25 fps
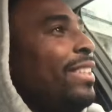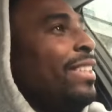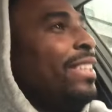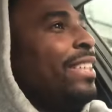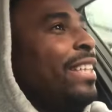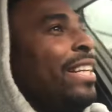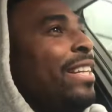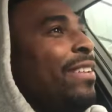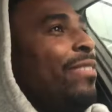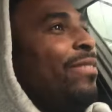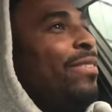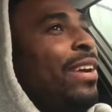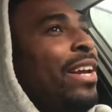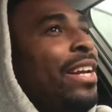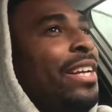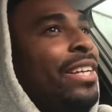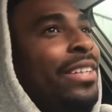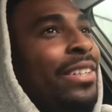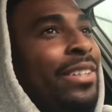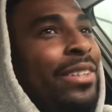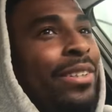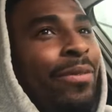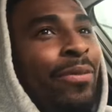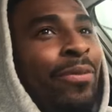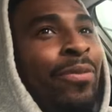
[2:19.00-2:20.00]
Get him out of
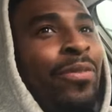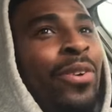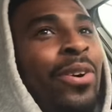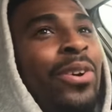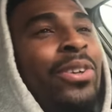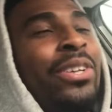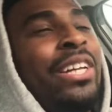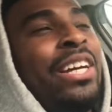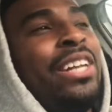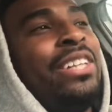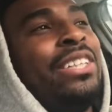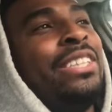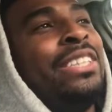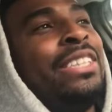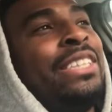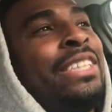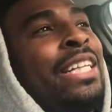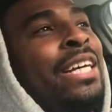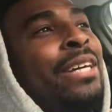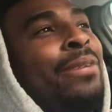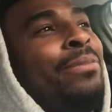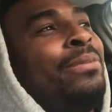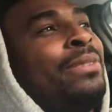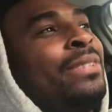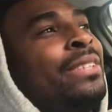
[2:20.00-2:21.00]
here. Fall down the
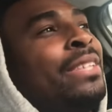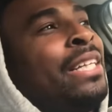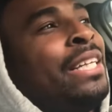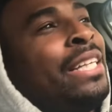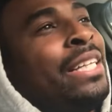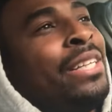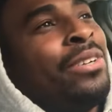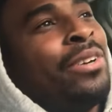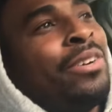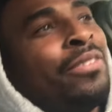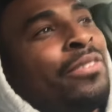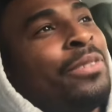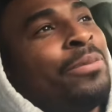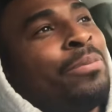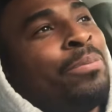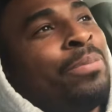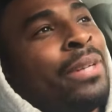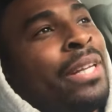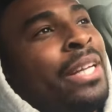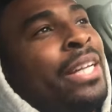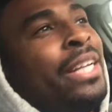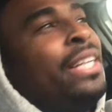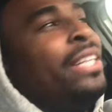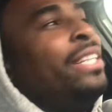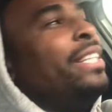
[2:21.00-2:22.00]
steps, getting off the
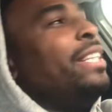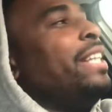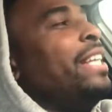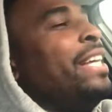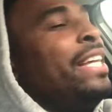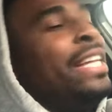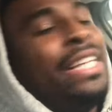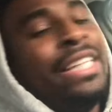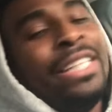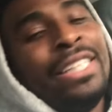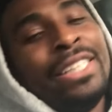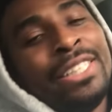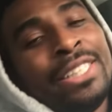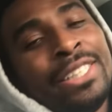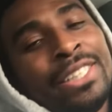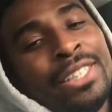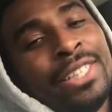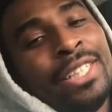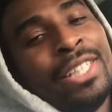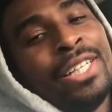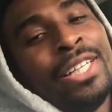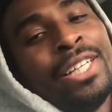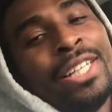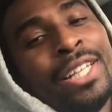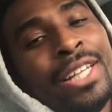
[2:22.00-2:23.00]
plane, and ended.
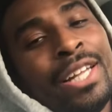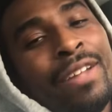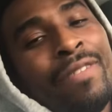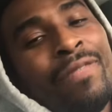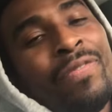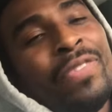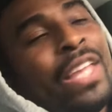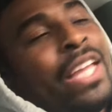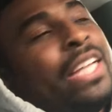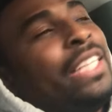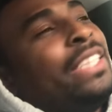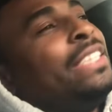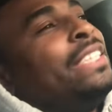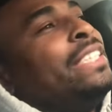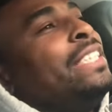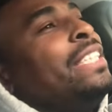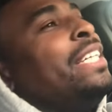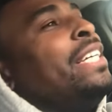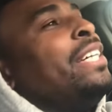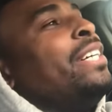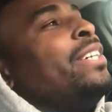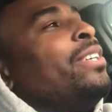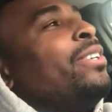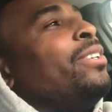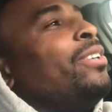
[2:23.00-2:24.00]

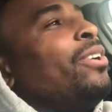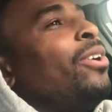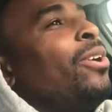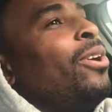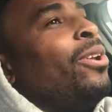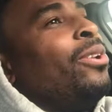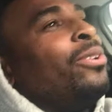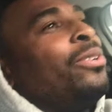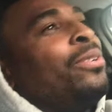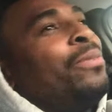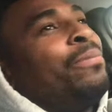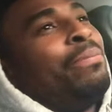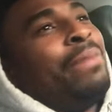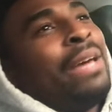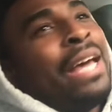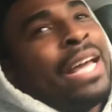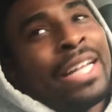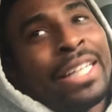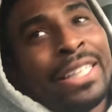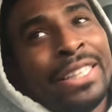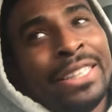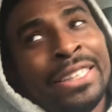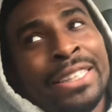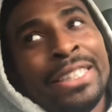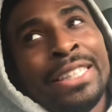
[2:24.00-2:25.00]
ACL all on the back
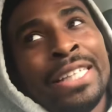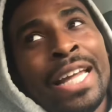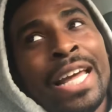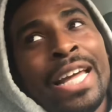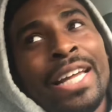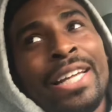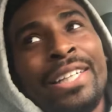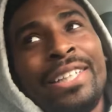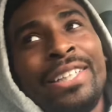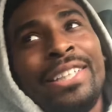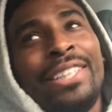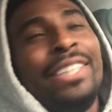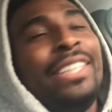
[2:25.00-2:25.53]
of his neck.